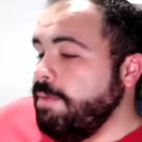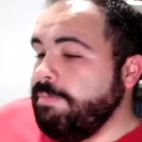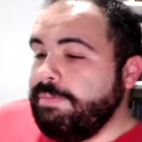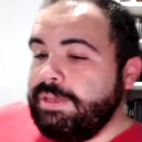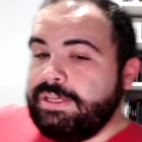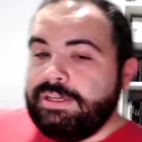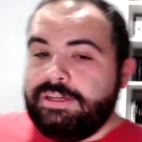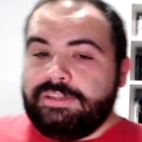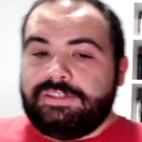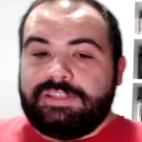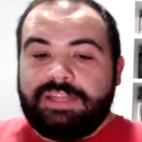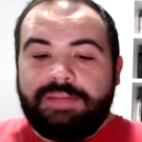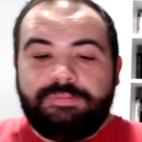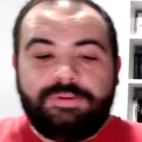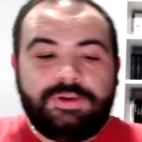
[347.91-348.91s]
because
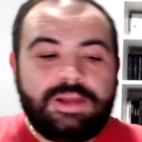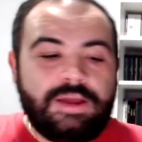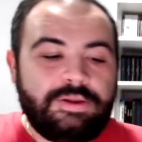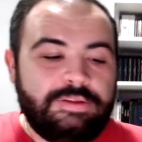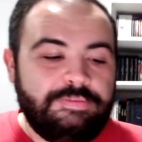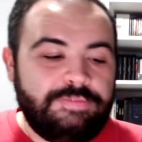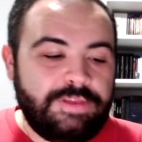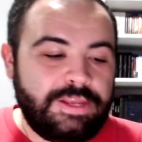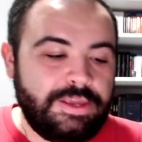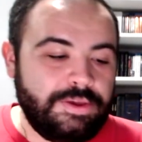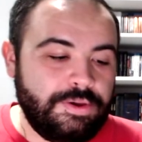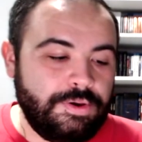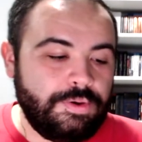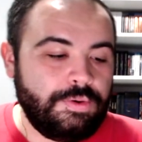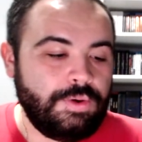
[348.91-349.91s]
they put out a
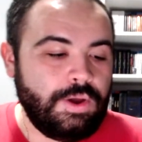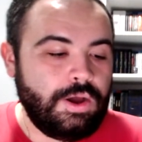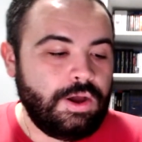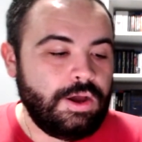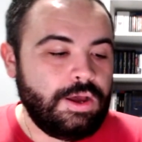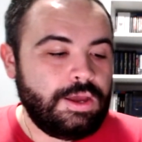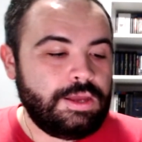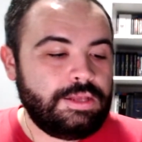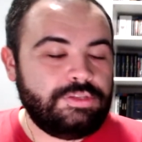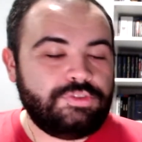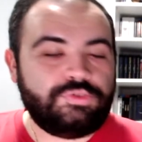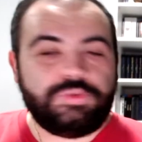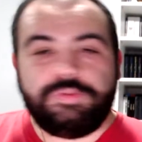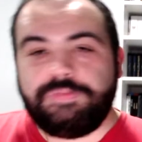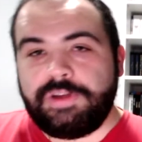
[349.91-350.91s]
video on
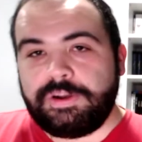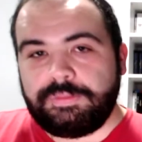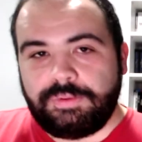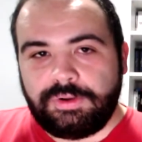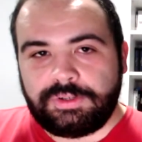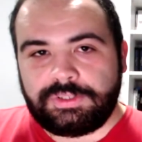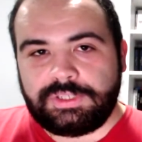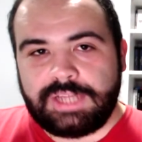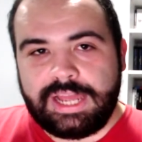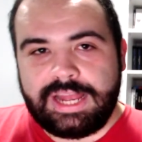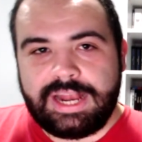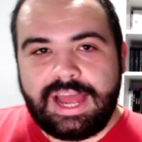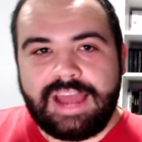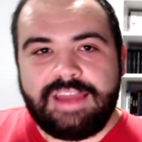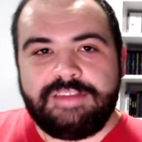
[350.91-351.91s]
the Street Fighter books,
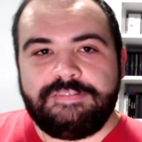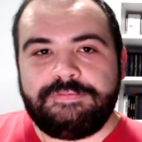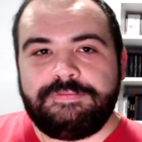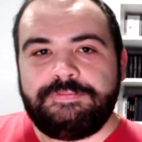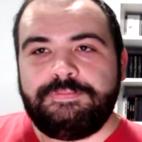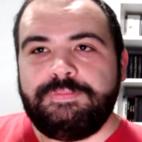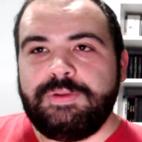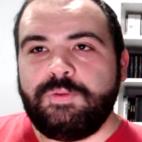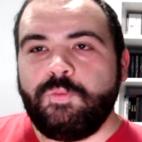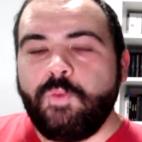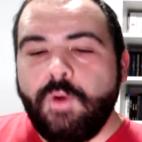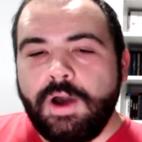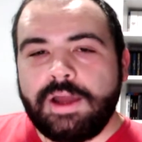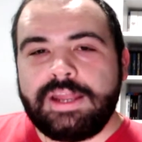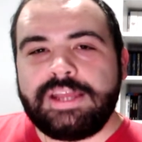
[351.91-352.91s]
and I have
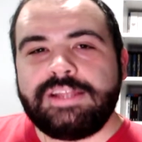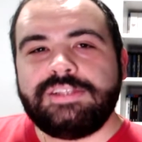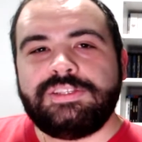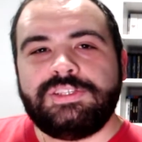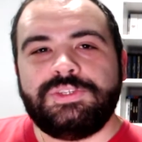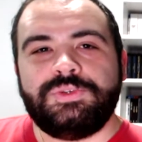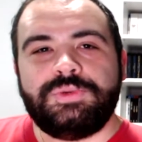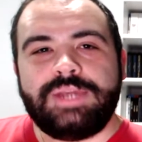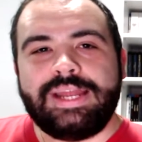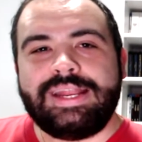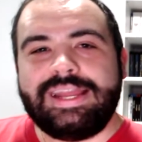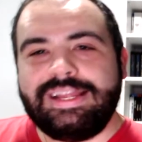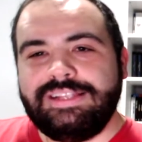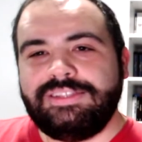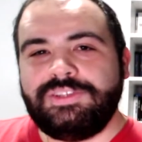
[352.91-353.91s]
been wanting to
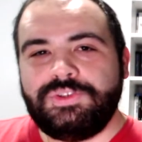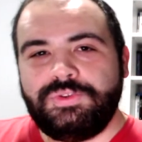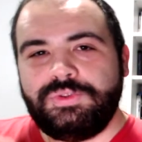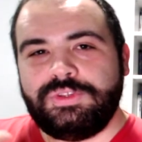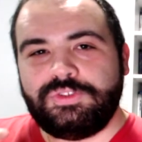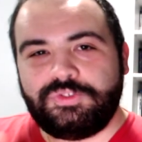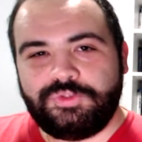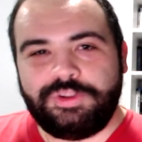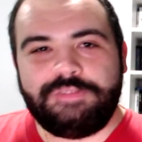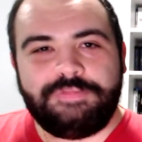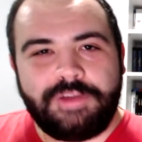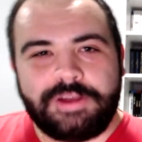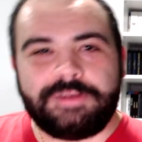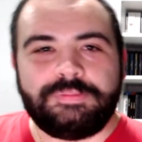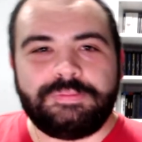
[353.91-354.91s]
get into the Street
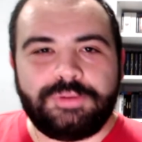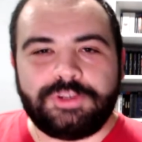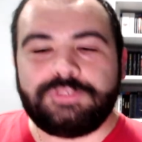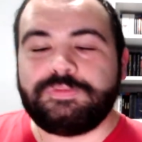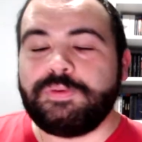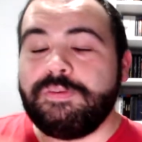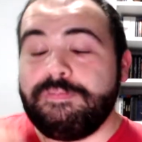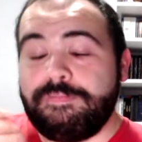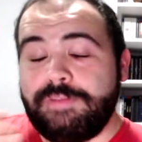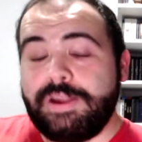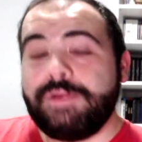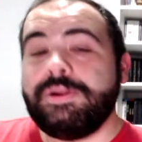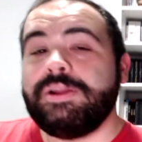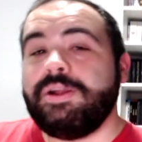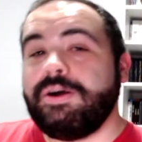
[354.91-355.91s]
Fighter books for a
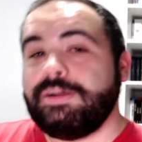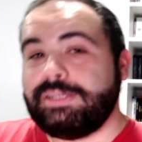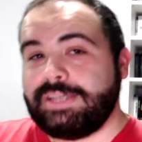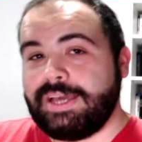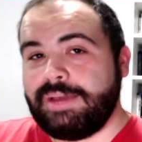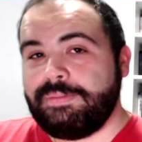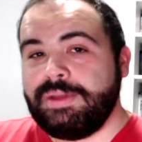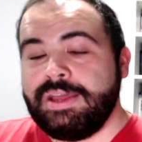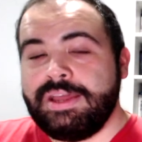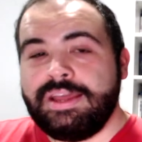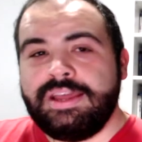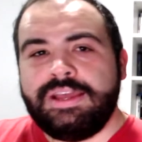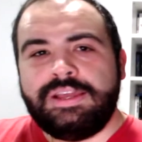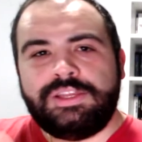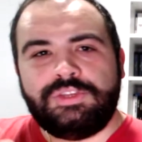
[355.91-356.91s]
very long time.
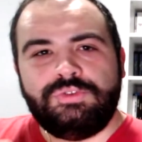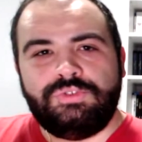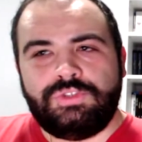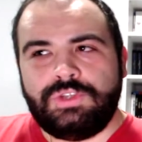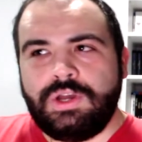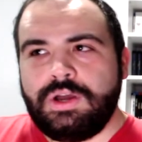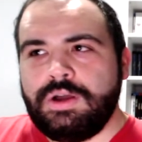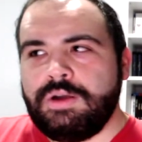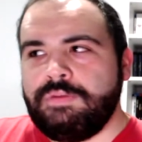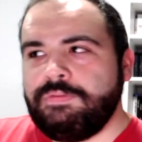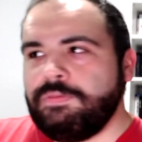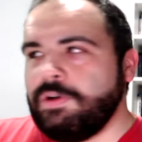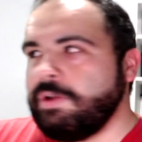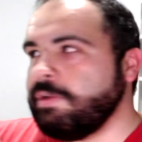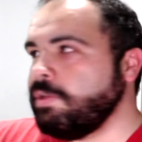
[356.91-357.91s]
You saw
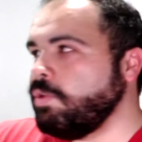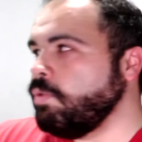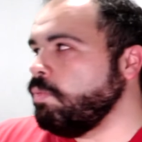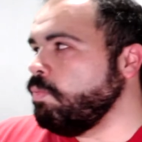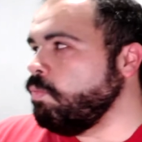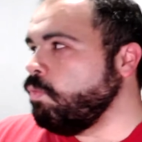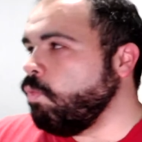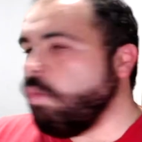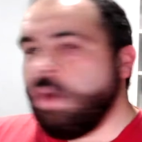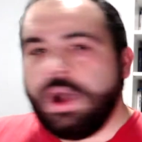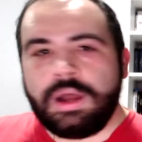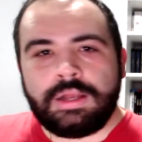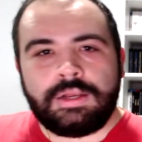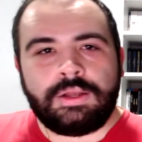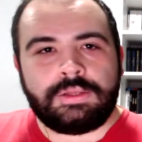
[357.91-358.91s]
volume
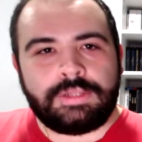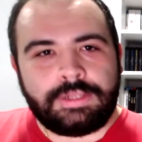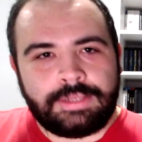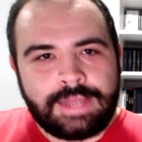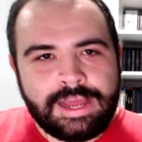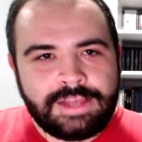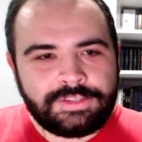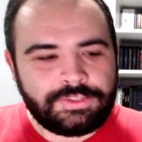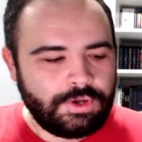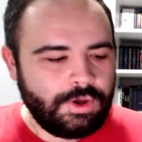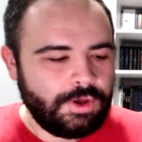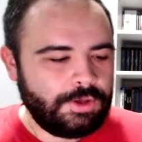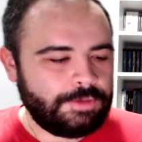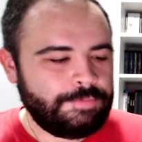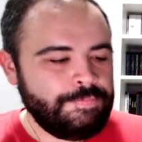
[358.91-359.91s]
one on the last
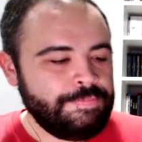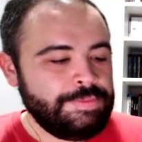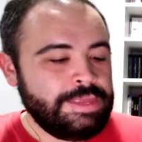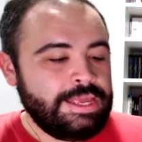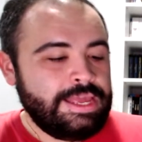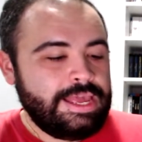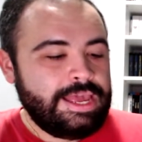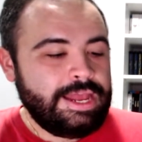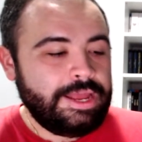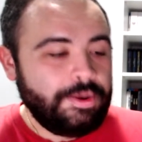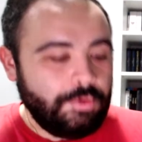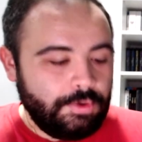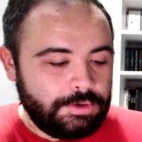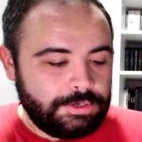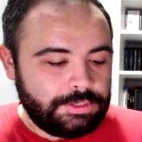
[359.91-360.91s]
haul, and
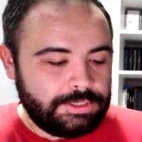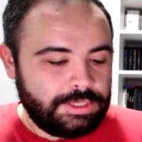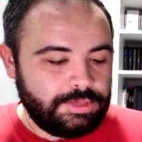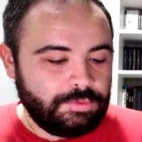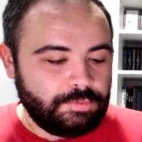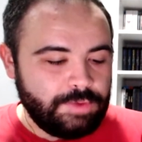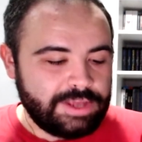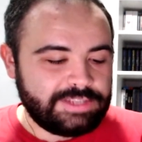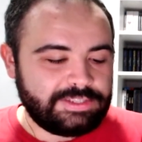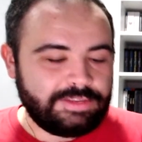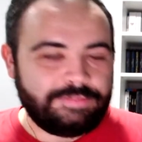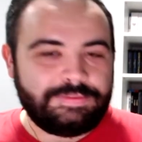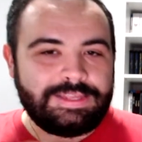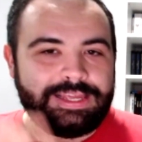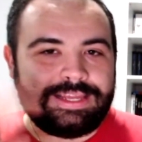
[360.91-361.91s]
I ordered the rest
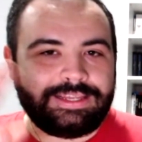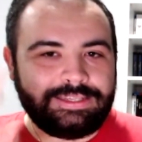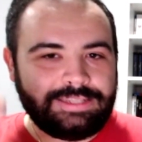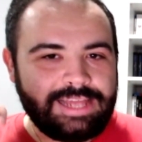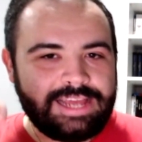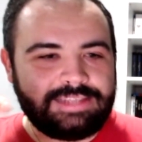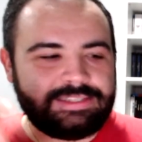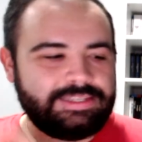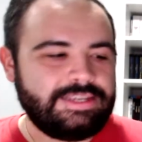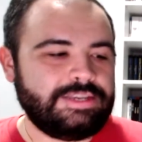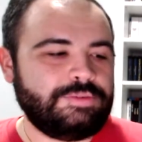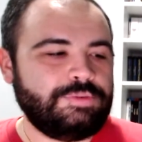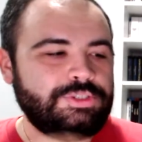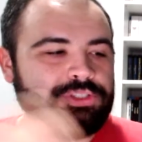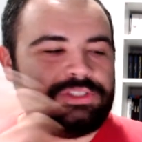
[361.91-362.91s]
of the
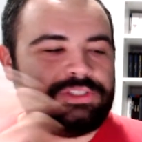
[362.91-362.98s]
classic, which